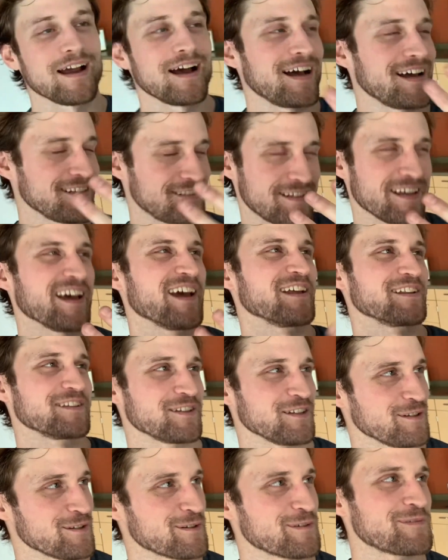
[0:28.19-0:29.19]
I say it to
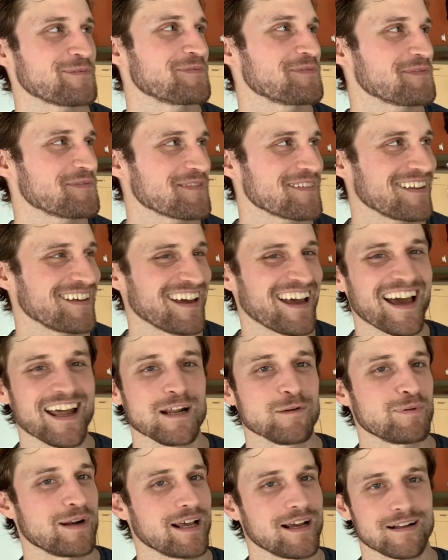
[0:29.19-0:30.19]
you. Thanks.
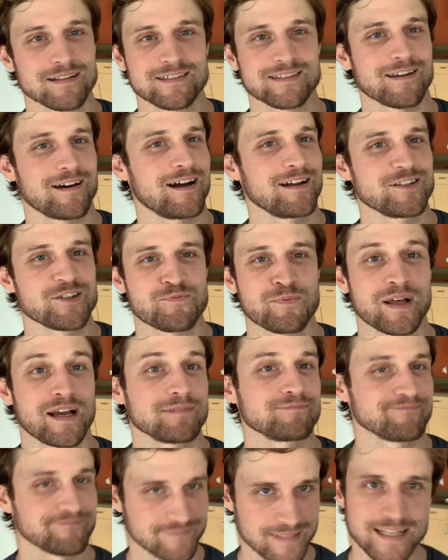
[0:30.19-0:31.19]
Anybody die? just be
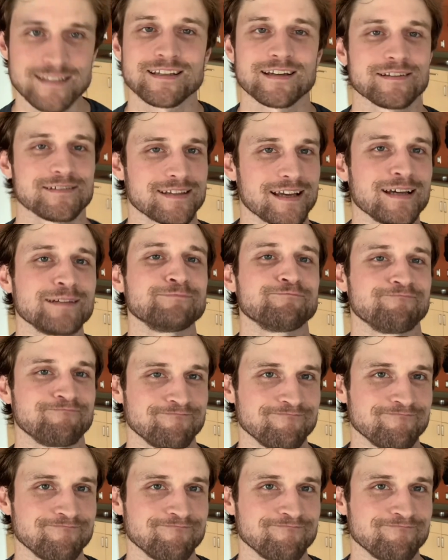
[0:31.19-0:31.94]
like, that's how you say it.